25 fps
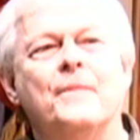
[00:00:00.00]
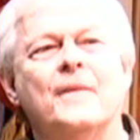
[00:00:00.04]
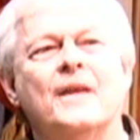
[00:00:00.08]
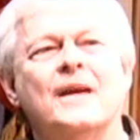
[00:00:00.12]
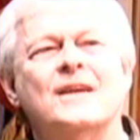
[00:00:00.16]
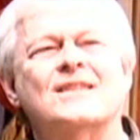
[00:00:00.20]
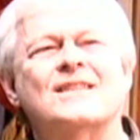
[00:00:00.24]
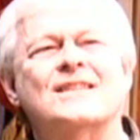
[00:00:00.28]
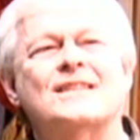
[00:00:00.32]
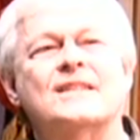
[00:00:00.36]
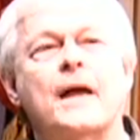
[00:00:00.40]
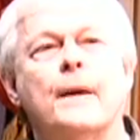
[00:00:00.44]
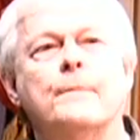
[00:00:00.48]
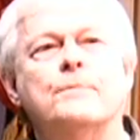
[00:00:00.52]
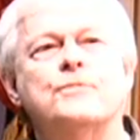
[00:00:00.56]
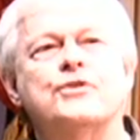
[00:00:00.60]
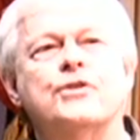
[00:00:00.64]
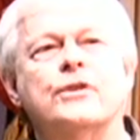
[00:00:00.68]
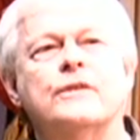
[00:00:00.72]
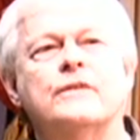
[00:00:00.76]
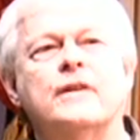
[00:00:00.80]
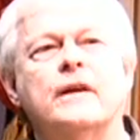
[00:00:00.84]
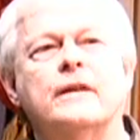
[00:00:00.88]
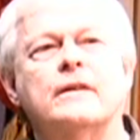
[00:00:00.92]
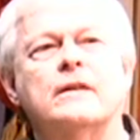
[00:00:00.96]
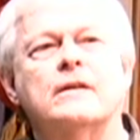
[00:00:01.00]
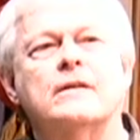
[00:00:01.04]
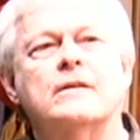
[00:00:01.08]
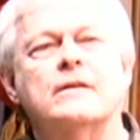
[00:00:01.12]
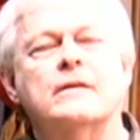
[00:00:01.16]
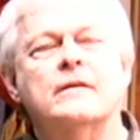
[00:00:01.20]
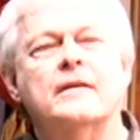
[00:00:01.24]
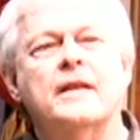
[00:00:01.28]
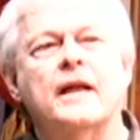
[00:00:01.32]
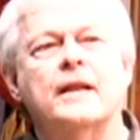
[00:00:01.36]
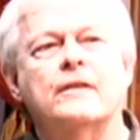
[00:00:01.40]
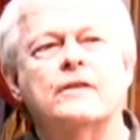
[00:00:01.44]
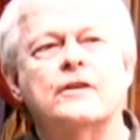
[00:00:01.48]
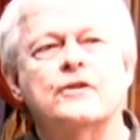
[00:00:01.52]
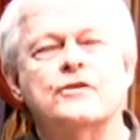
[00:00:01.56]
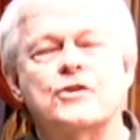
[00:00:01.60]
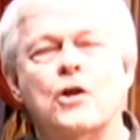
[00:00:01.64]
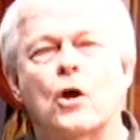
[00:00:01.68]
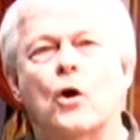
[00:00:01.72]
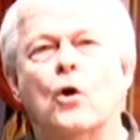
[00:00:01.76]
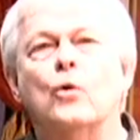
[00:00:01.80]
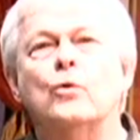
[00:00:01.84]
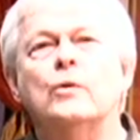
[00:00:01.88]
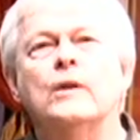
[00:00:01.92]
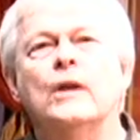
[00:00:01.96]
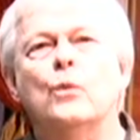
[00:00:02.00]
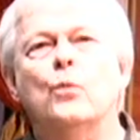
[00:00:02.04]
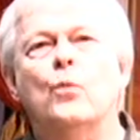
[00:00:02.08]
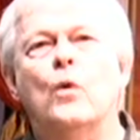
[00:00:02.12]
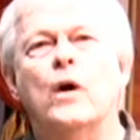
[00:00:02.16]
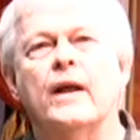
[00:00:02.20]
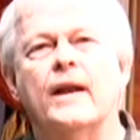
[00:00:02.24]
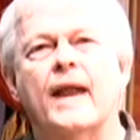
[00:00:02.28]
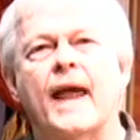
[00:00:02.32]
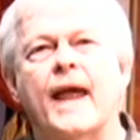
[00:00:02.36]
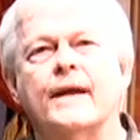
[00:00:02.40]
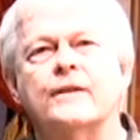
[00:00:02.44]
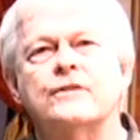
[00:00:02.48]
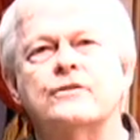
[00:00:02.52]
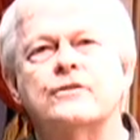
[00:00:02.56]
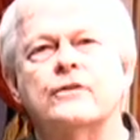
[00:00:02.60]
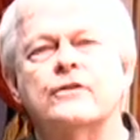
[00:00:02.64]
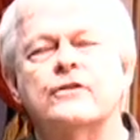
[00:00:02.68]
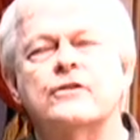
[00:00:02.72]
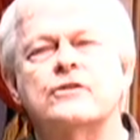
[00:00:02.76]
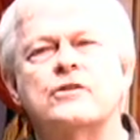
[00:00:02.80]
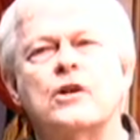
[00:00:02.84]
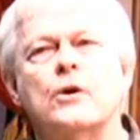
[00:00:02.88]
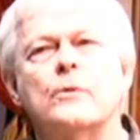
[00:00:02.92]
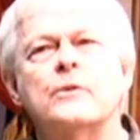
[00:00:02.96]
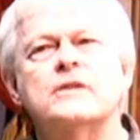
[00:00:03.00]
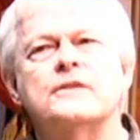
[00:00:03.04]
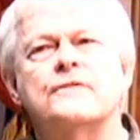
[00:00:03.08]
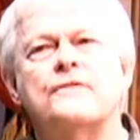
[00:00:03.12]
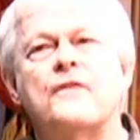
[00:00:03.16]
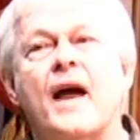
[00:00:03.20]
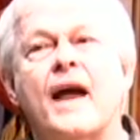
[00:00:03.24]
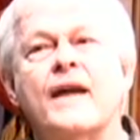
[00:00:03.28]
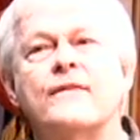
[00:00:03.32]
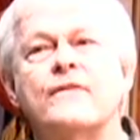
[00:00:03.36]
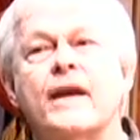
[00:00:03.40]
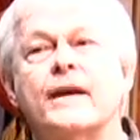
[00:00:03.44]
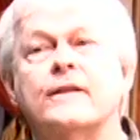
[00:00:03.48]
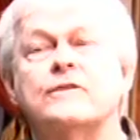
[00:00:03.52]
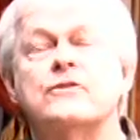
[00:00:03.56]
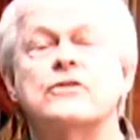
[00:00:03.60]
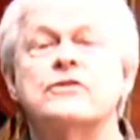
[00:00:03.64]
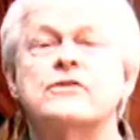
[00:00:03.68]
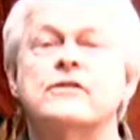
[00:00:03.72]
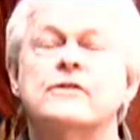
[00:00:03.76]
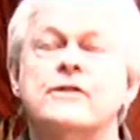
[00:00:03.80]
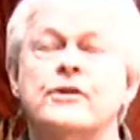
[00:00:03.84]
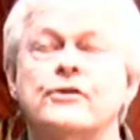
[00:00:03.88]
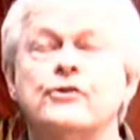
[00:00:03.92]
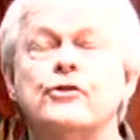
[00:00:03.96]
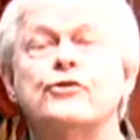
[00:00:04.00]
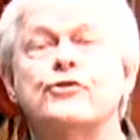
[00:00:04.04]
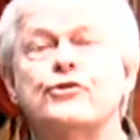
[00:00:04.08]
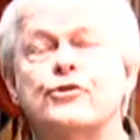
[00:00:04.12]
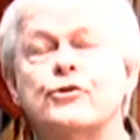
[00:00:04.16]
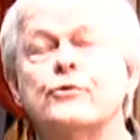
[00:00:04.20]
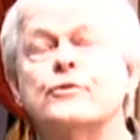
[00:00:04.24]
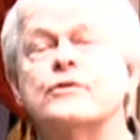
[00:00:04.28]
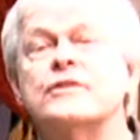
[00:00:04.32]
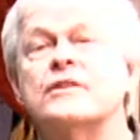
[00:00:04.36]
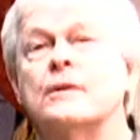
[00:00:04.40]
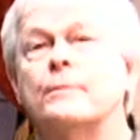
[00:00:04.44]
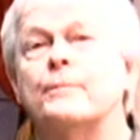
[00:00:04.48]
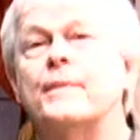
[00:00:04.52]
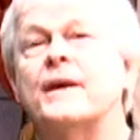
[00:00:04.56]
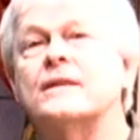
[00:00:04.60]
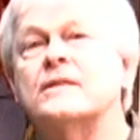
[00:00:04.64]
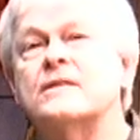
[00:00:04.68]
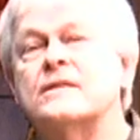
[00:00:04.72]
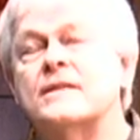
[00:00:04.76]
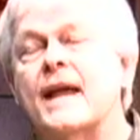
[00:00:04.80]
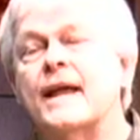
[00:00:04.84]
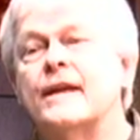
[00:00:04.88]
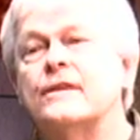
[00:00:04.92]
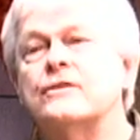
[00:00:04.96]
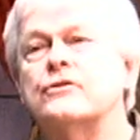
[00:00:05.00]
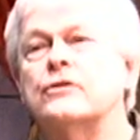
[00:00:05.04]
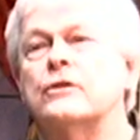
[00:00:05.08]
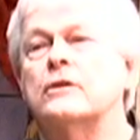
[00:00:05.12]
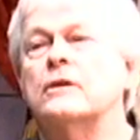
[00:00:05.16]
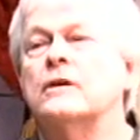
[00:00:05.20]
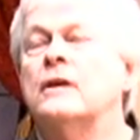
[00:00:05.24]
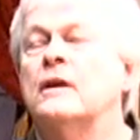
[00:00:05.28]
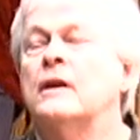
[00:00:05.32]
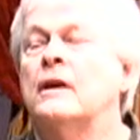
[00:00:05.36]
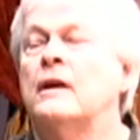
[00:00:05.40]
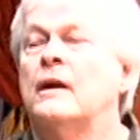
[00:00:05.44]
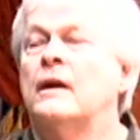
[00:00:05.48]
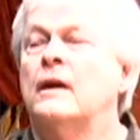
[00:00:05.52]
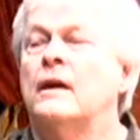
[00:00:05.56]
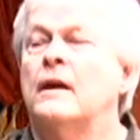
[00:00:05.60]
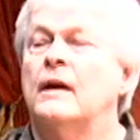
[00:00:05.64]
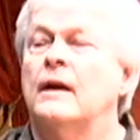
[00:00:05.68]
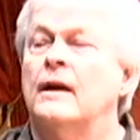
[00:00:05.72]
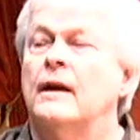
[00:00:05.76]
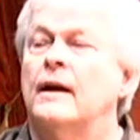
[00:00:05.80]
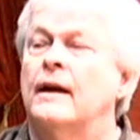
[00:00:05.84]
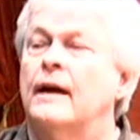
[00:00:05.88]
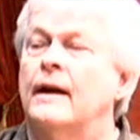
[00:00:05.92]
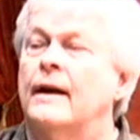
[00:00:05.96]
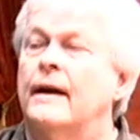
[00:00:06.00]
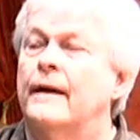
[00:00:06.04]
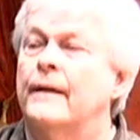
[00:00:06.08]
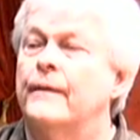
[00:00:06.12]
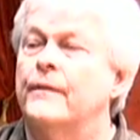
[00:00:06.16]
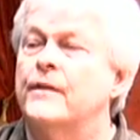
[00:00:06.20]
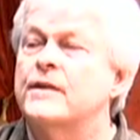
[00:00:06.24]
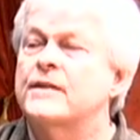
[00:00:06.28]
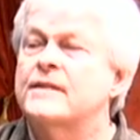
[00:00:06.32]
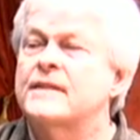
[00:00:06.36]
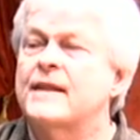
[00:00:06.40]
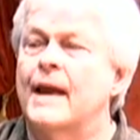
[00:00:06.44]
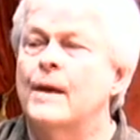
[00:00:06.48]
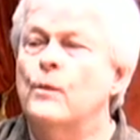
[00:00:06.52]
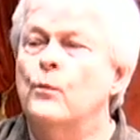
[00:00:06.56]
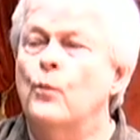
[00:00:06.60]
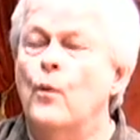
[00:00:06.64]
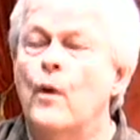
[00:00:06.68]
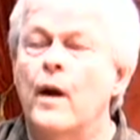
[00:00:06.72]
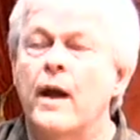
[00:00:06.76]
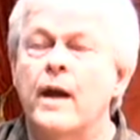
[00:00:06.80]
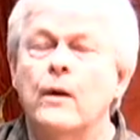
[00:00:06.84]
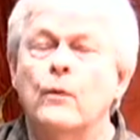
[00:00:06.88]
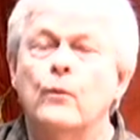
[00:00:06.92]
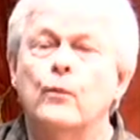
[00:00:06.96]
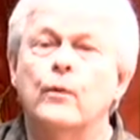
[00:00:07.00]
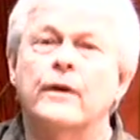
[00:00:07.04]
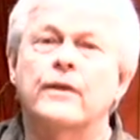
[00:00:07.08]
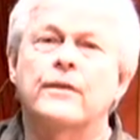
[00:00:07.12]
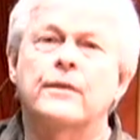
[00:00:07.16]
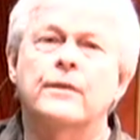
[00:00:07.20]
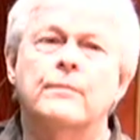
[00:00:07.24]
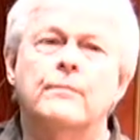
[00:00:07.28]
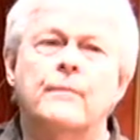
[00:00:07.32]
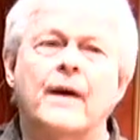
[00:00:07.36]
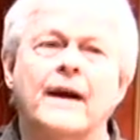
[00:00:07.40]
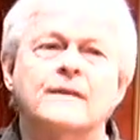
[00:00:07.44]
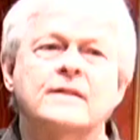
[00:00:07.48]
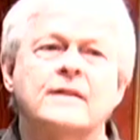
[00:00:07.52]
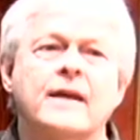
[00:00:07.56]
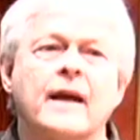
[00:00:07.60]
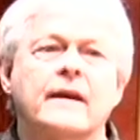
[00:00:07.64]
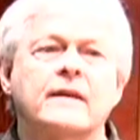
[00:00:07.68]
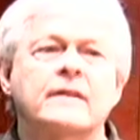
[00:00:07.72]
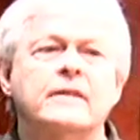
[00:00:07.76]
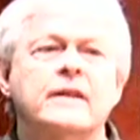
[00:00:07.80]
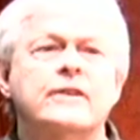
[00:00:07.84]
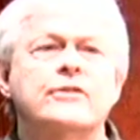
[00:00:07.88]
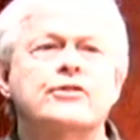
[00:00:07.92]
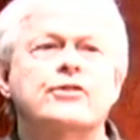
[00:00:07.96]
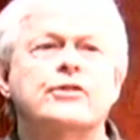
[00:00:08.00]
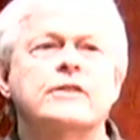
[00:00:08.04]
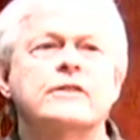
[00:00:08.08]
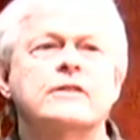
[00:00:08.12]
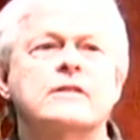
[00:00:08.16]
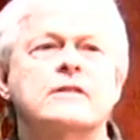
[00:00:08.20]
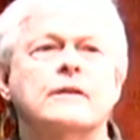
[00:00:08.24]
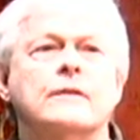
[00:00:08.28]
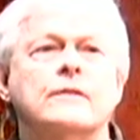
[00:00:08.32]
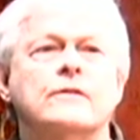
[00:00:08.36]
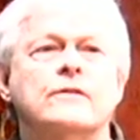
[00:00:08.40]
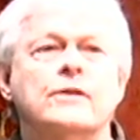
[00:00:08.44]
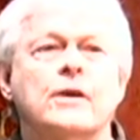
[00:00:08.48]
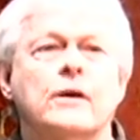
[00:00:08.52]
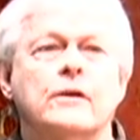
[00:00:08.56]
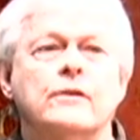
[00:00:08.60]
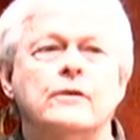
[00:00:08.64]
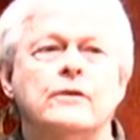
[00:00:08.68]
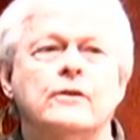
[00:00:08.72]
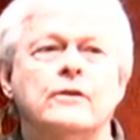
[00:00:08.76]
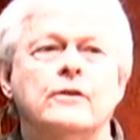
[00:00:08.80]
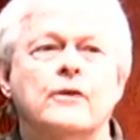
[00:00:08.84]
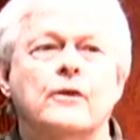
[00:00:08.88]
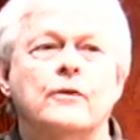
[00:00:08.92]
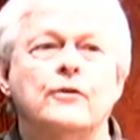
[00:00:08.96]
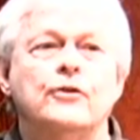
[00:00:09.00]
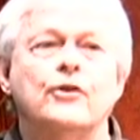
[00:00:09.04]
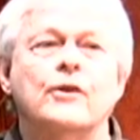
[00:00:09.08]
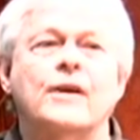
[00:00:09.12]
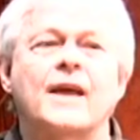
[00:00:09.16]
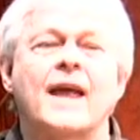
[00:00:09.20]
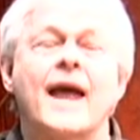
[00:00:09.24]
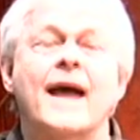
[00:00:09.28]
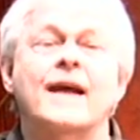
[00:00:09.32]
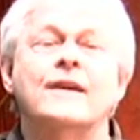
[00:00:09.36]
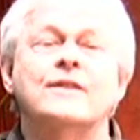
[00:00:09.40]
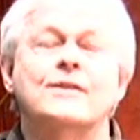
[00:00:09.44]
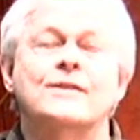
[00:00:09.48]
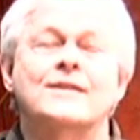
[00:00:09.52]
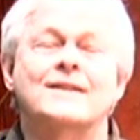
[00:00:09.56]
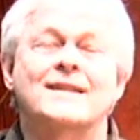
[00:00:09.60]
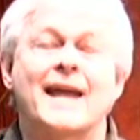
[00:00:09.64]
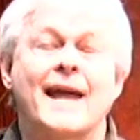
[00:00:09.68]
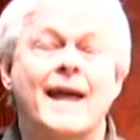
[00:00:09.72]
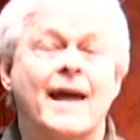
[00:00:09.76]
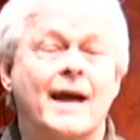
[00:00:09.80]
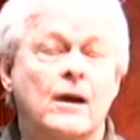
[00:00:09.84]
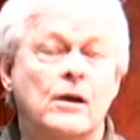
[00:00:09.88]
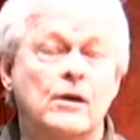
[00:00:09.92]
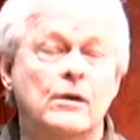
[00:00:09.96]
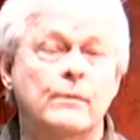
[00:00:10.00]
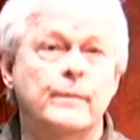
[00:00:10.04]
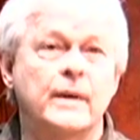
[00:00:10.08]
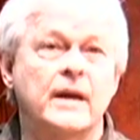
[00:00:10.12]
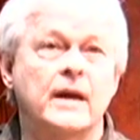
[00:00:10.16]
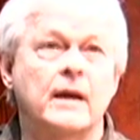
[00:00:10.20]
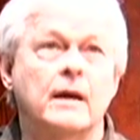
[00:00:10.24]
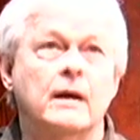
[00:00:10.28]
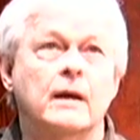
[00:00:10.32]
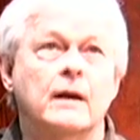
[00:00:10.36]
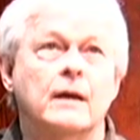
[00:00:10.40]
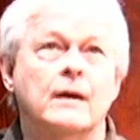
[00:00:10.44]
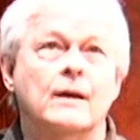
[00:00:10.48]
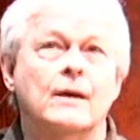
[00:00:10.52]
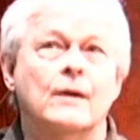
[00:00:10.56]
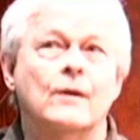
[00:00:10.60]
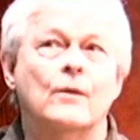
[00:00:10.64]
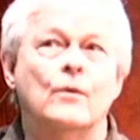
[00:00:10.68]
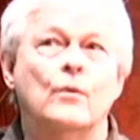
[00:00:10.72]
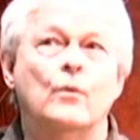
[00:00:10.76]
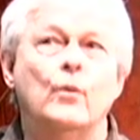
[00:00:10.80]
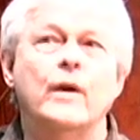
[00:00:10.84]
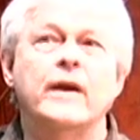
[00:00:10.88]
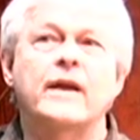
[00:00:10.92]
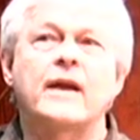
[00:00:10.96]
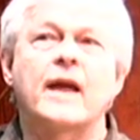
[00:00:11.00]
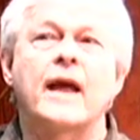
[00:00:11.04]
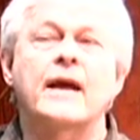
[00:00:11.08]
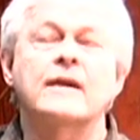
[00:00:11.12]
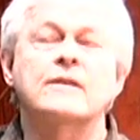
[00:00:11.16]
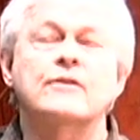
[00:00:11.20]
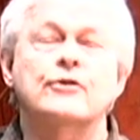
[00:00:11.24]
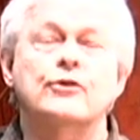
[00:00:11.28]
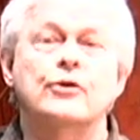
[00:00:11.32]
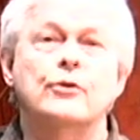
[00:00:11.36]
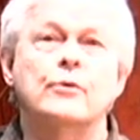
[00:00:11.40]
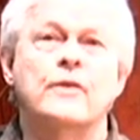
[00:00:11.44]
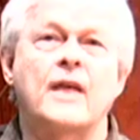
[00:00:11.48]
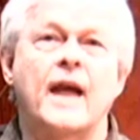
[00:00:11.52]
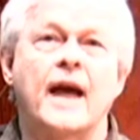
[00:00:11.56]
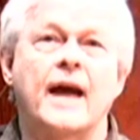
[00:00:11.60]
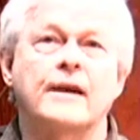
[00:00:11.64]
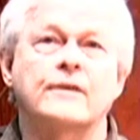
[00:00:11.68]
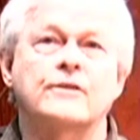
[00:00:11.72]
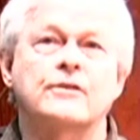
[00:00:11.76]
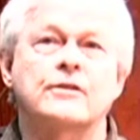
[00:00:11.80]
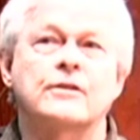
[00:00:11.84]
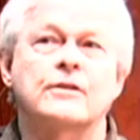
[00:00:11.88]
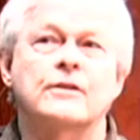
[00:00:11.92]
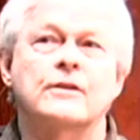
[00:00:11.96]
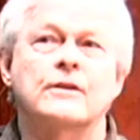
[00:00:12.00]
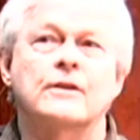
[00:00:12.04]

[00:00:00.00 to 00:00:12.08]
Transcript: assumption that there's only one answer. There's always 5 answers, and then you choose the best answer. The same way with my technicians. You can't tell me we can't do that